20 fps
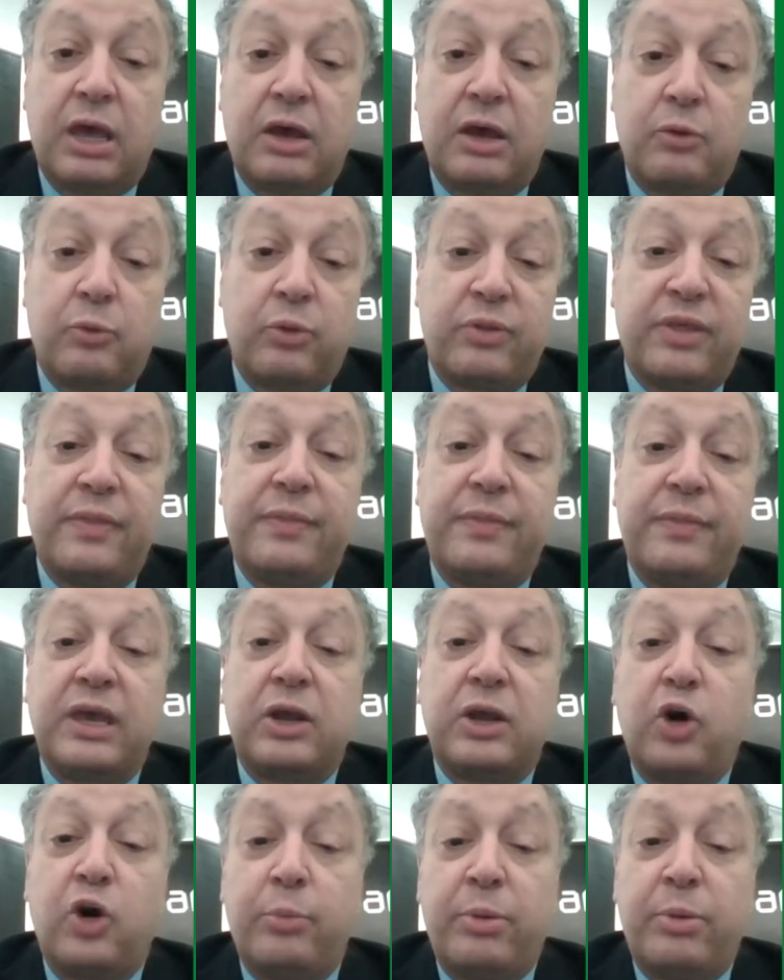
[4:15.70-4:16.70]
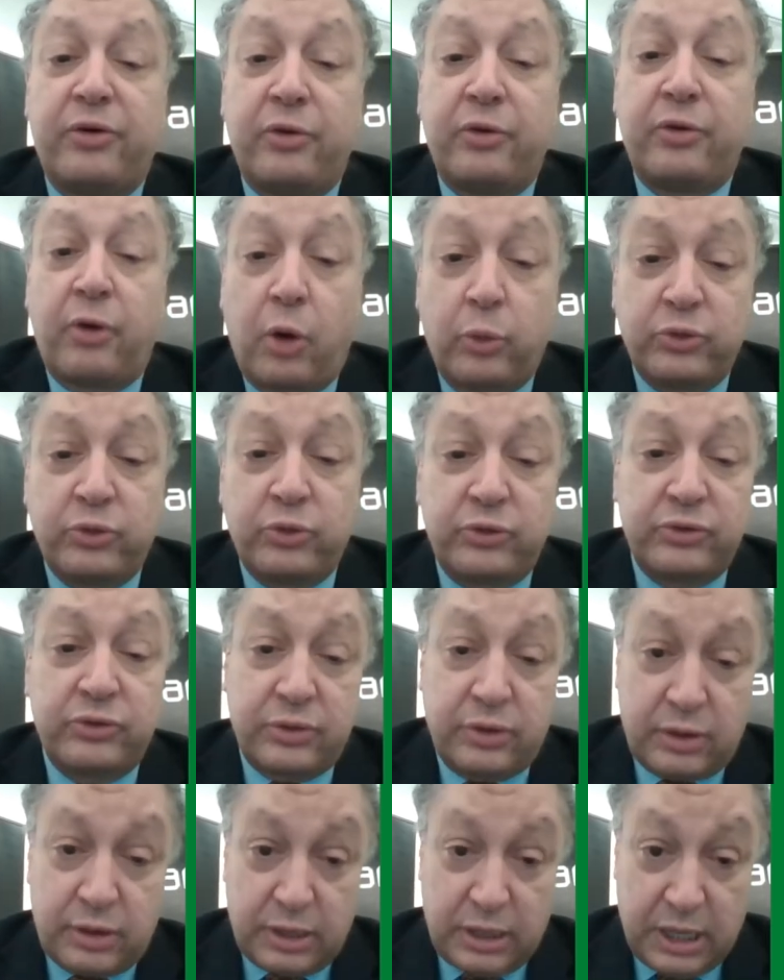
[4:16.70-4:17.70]
Within the global order,
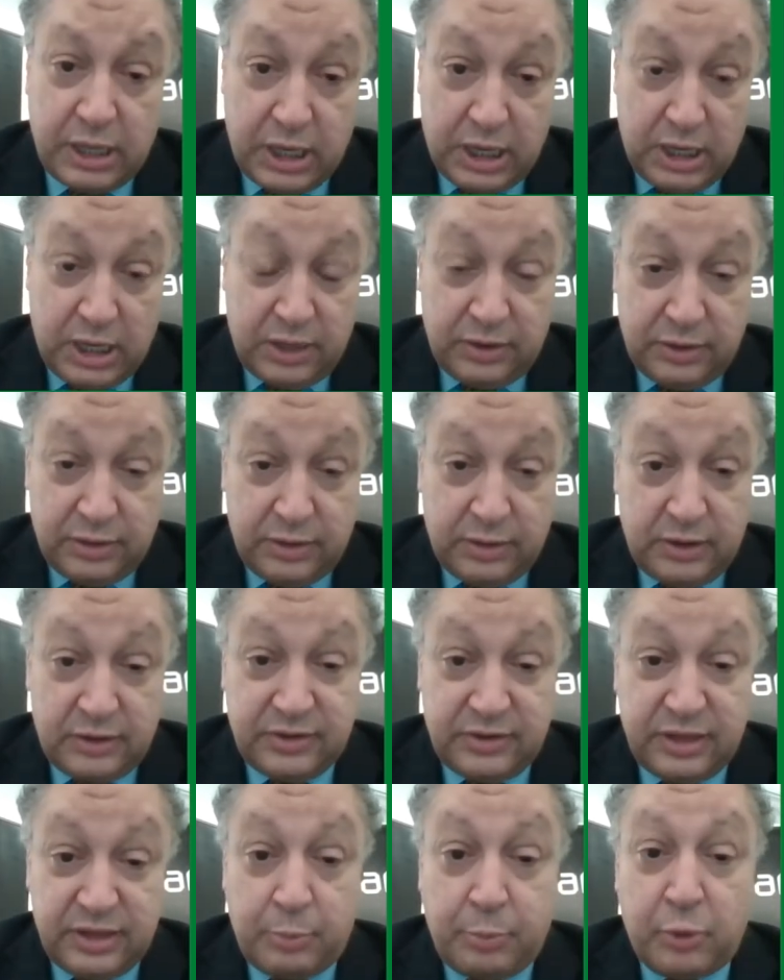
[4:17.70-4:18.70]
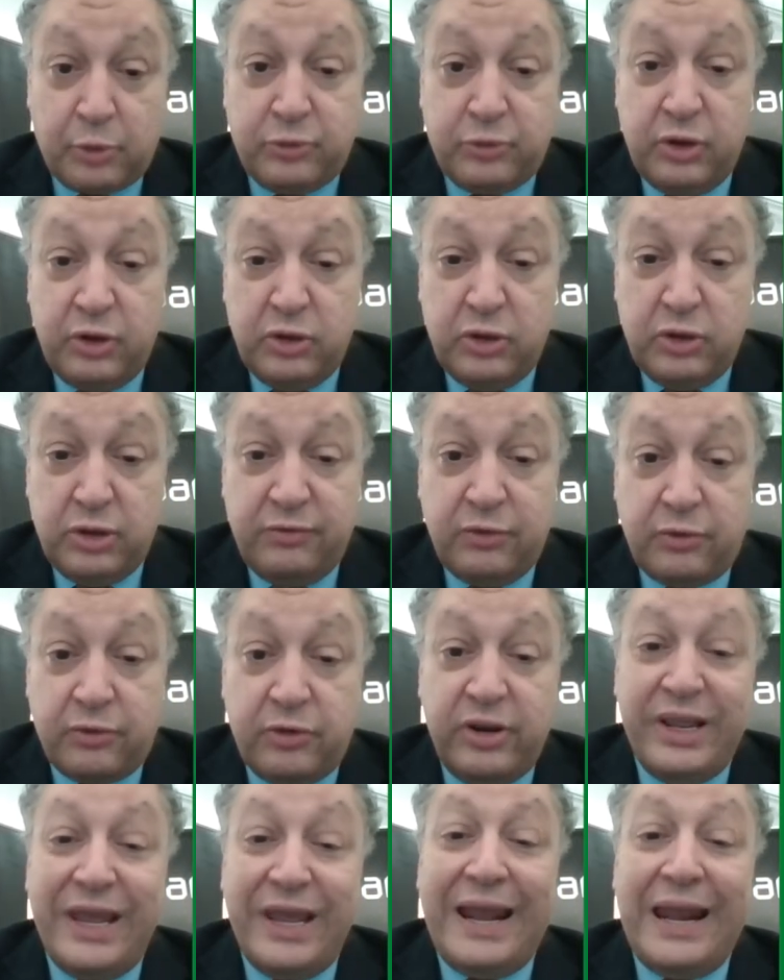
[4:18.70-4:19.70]
there is an opportunity for
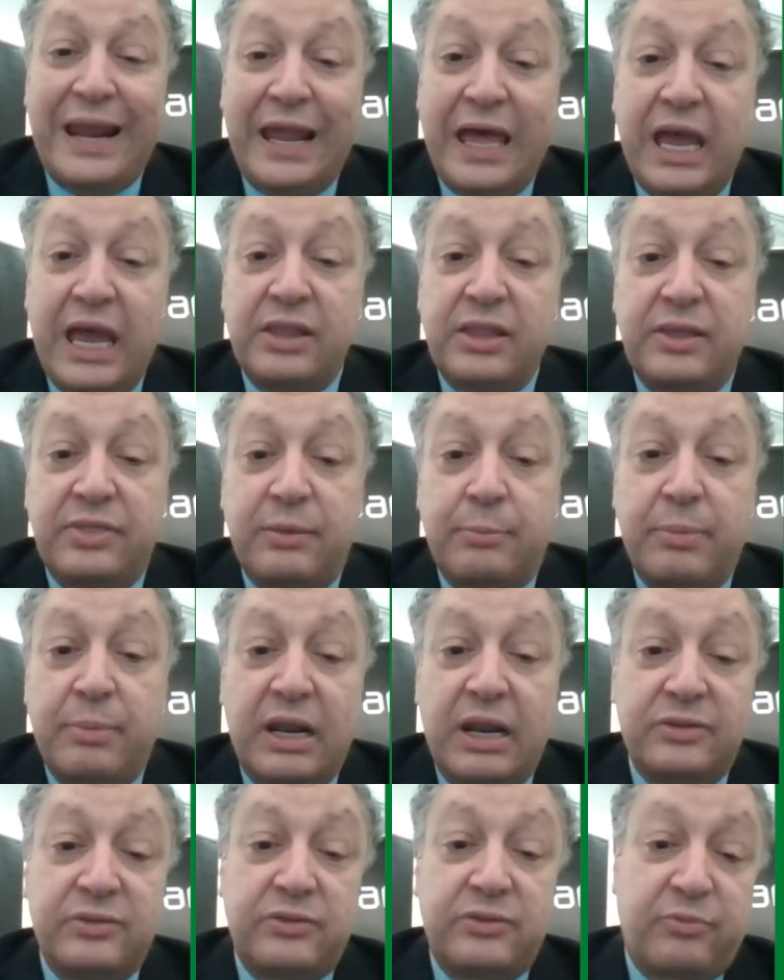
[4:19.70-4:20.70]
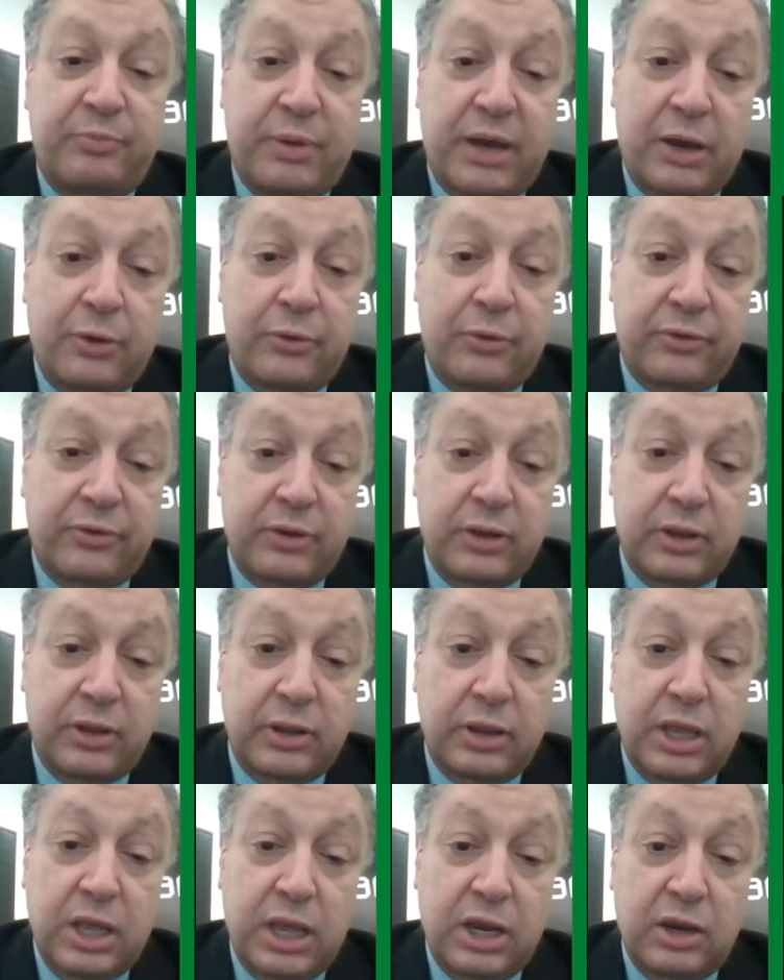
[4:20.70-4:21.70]
realigning the balance of power,
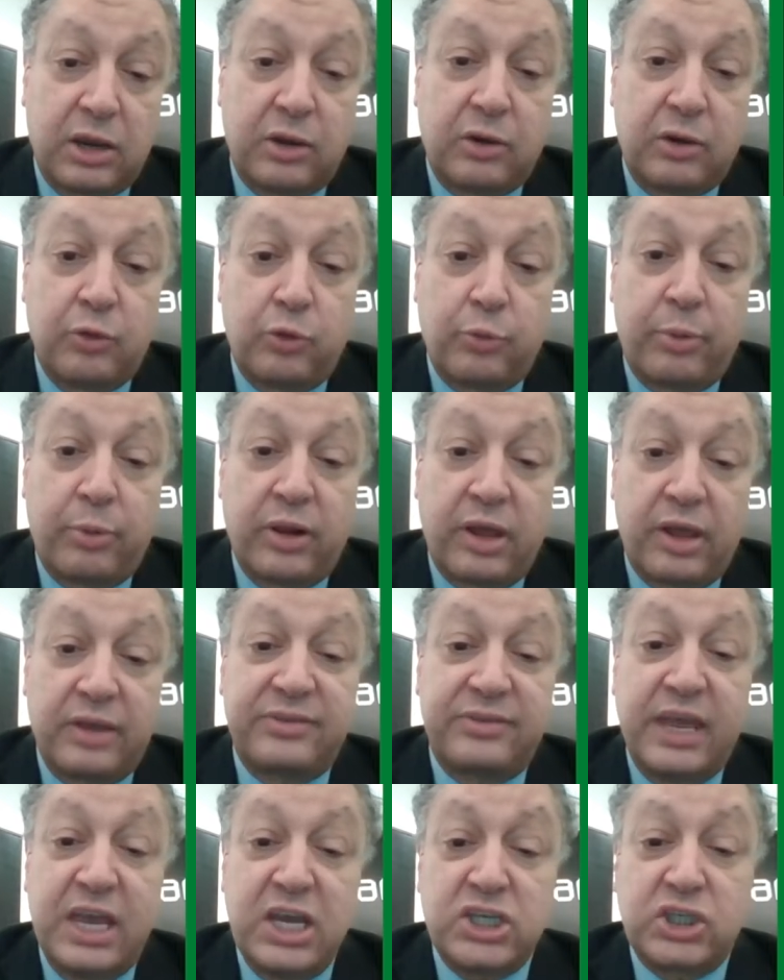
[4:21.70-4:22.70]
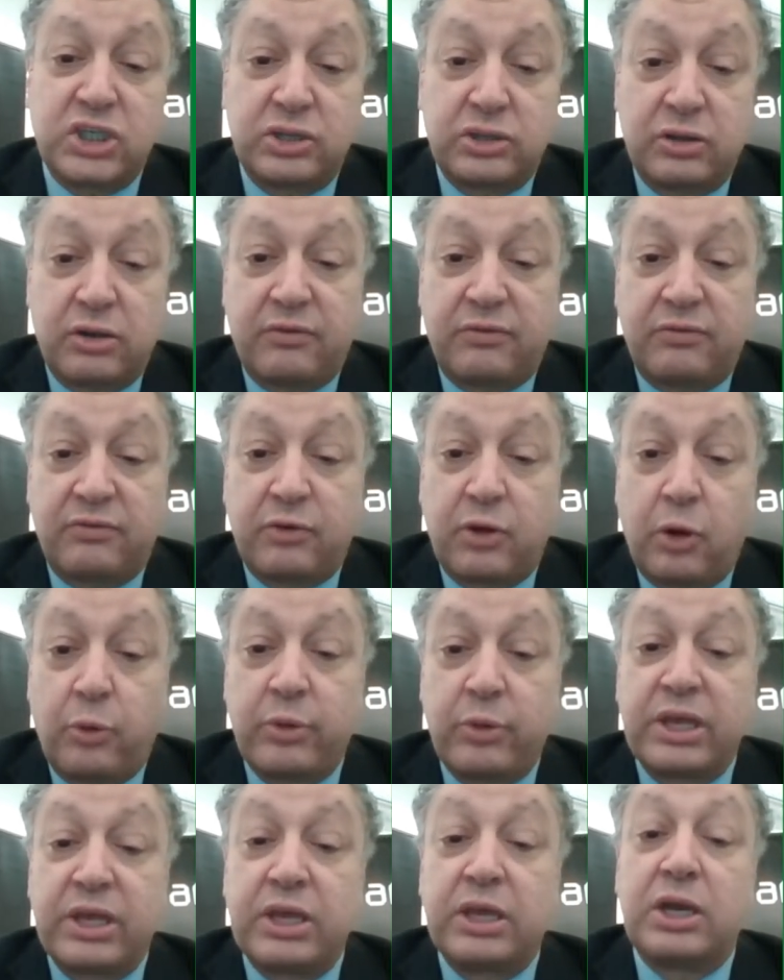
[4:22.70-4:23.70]
globalization of
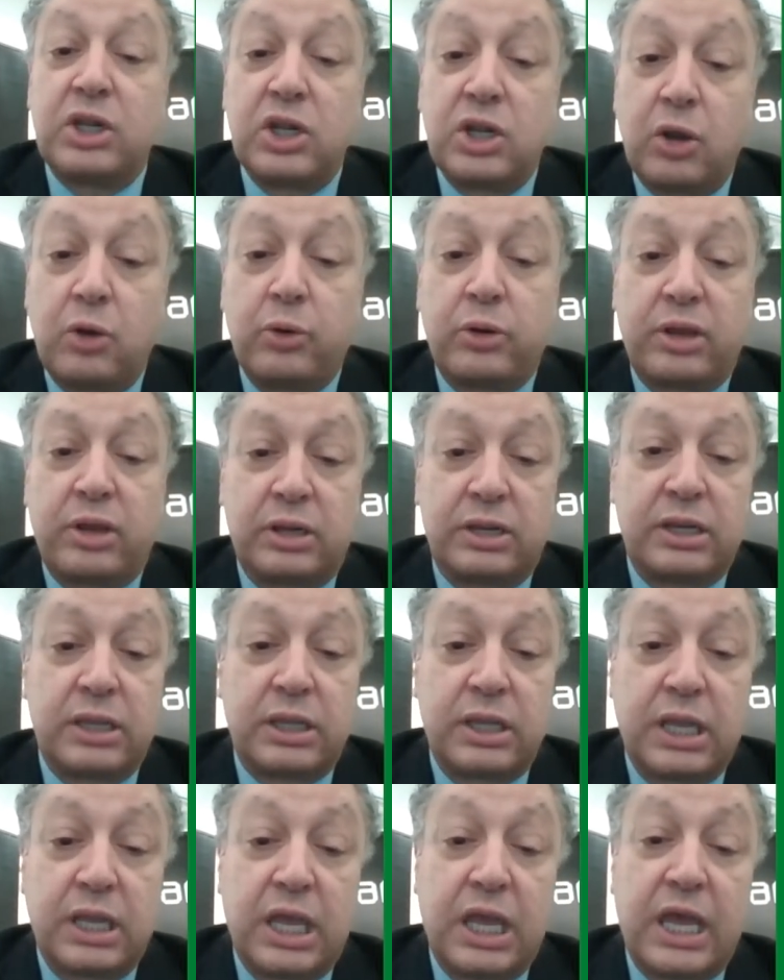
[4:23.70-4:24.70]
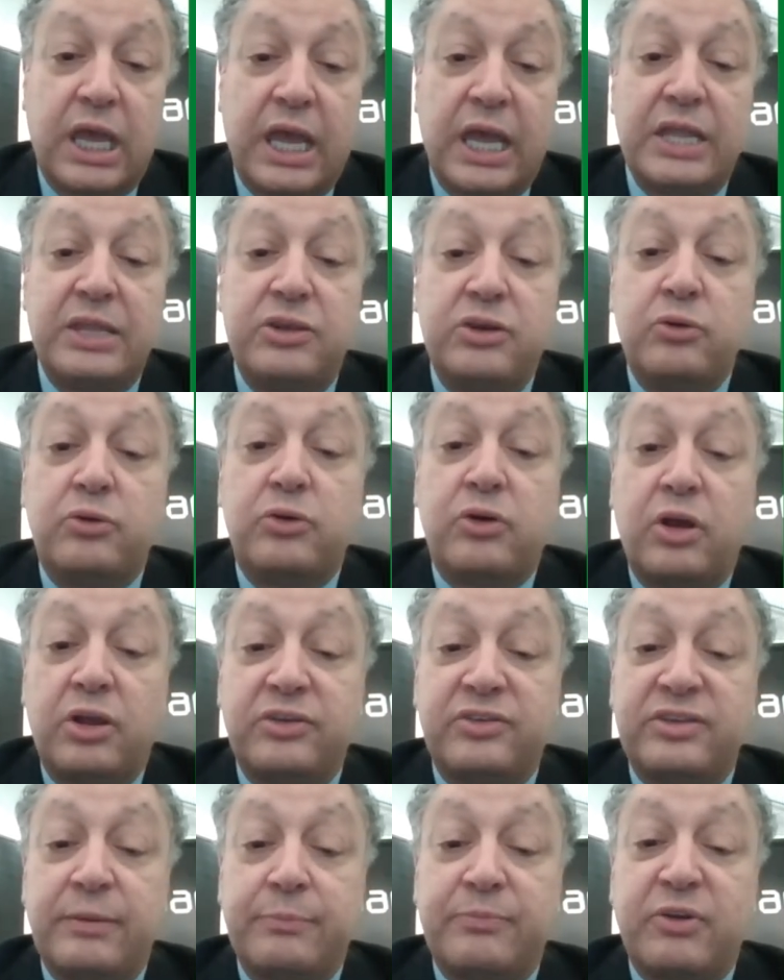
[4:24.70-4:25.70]
going local, and new
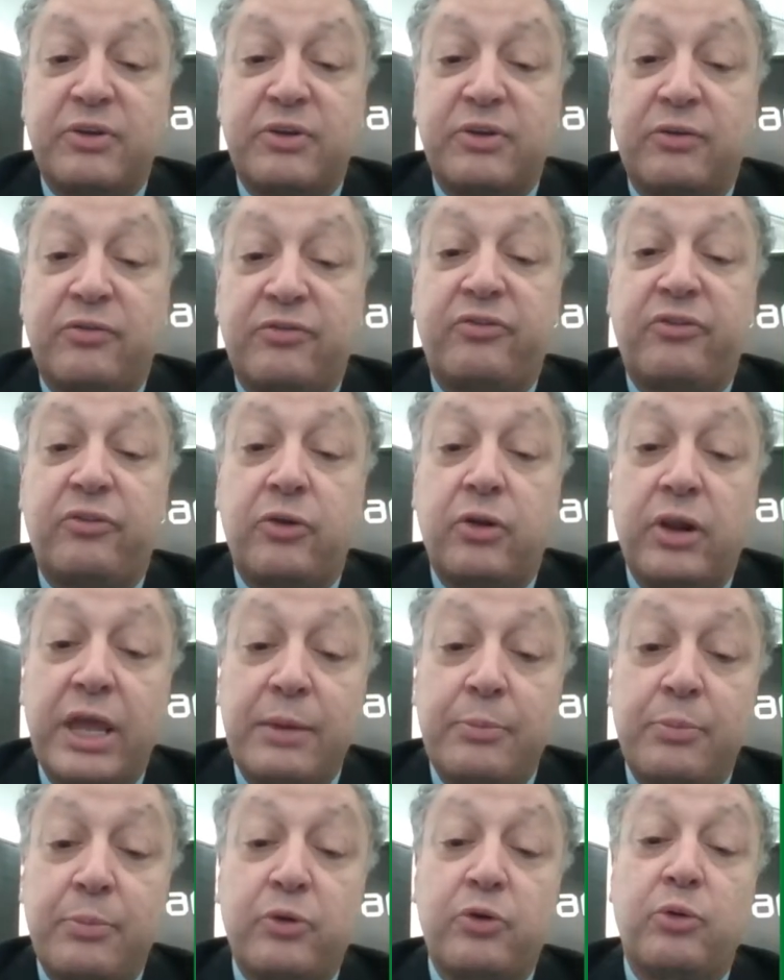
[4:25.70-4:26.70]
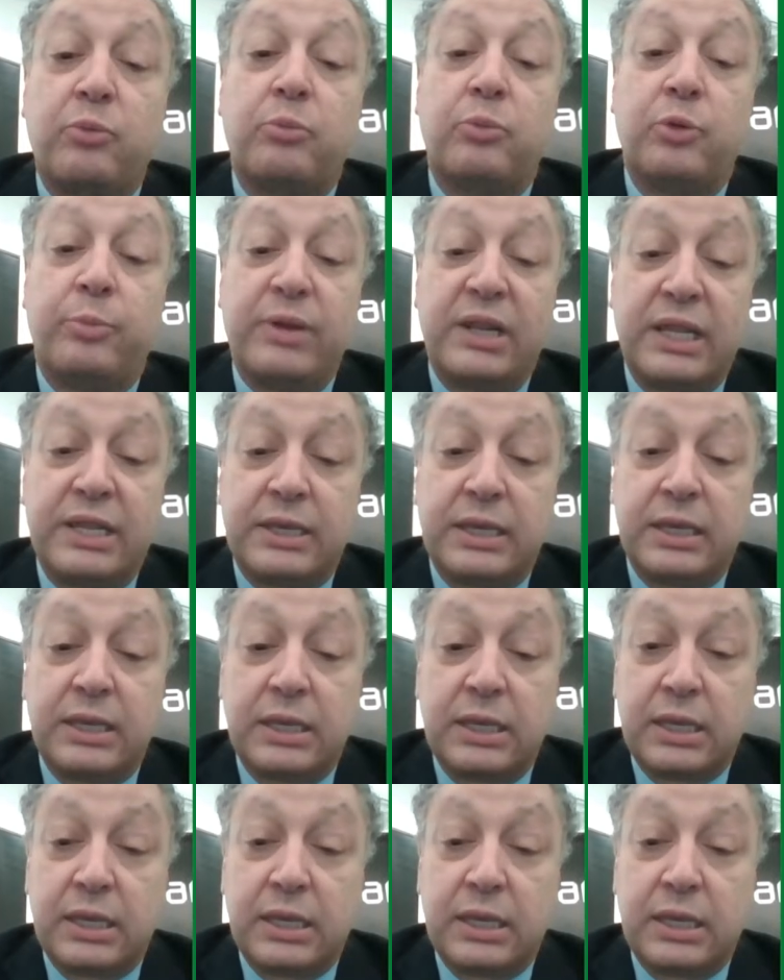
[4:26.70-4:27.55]
concept of labor mobility.